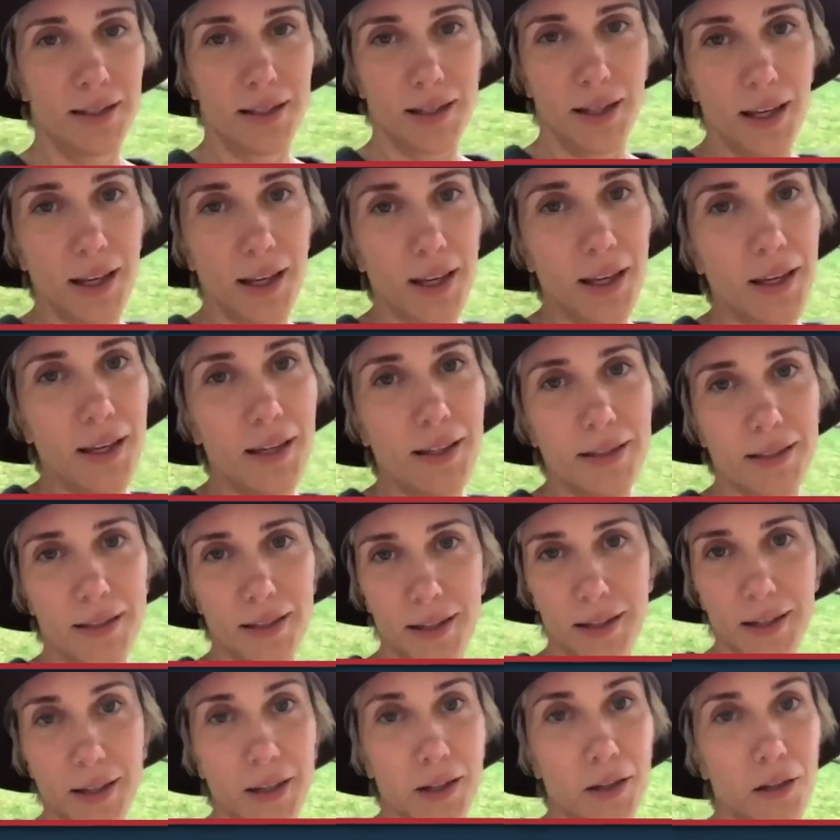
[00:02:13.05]
It's
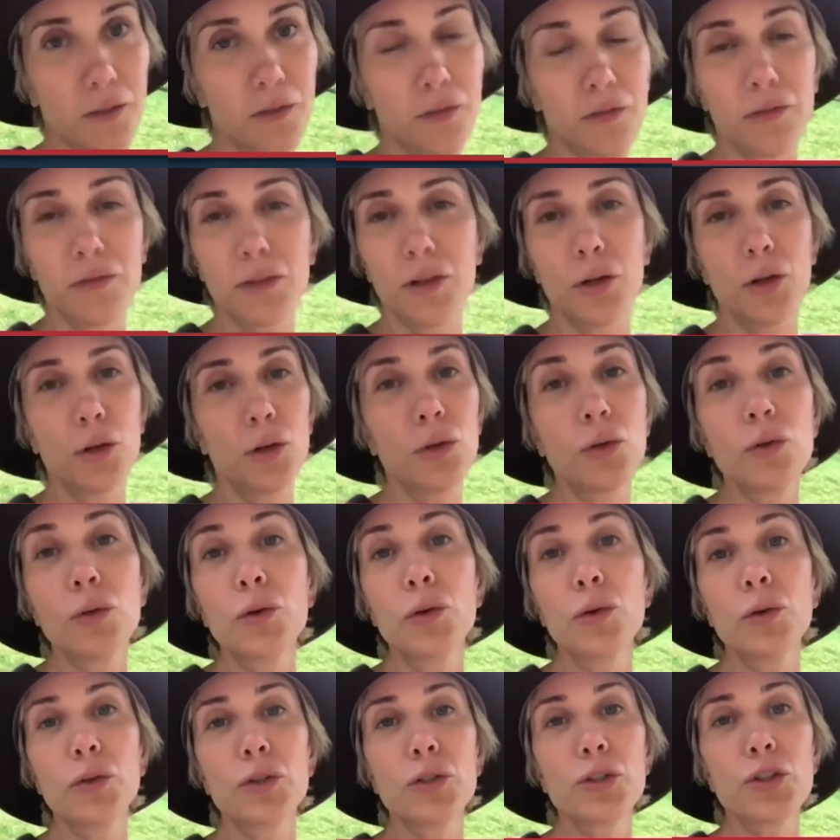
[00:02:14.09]
easy if
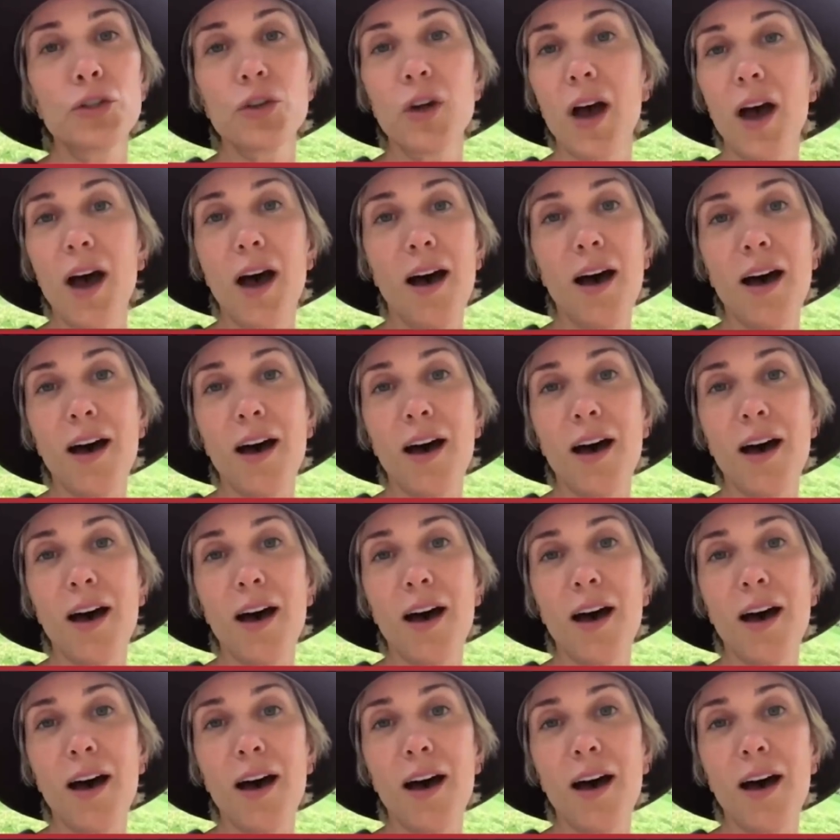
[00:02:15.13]
you try.